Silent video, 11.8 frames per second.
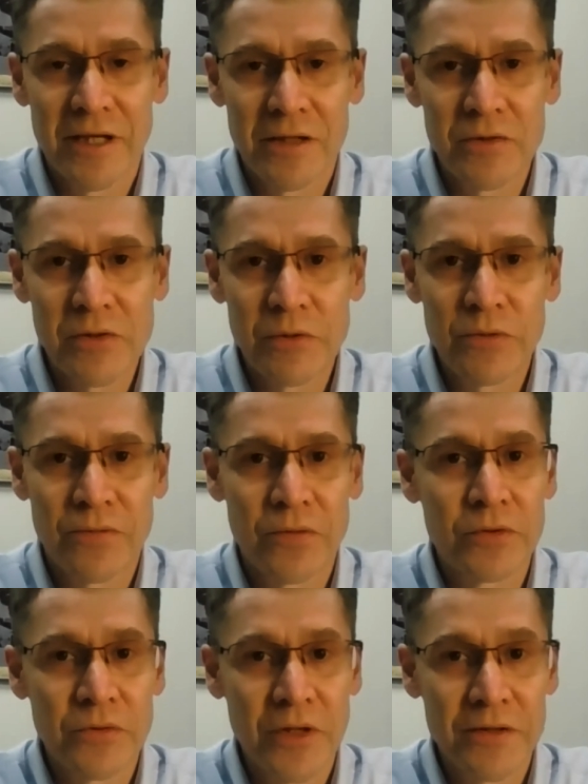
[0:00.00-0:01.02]
the outlook
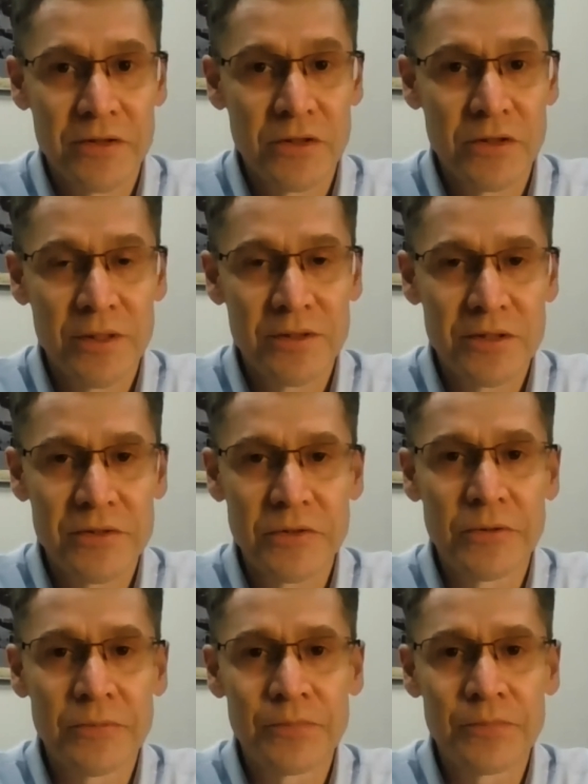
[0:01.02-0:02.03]
for
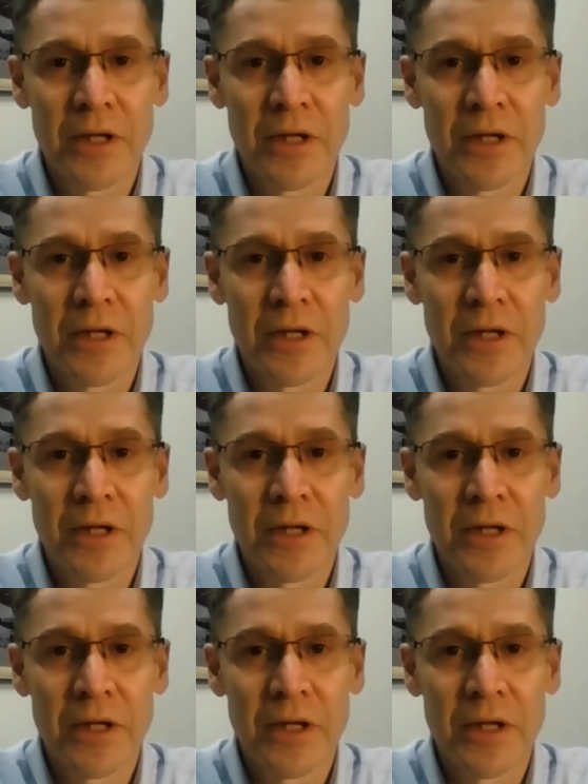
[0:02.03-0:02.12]
2022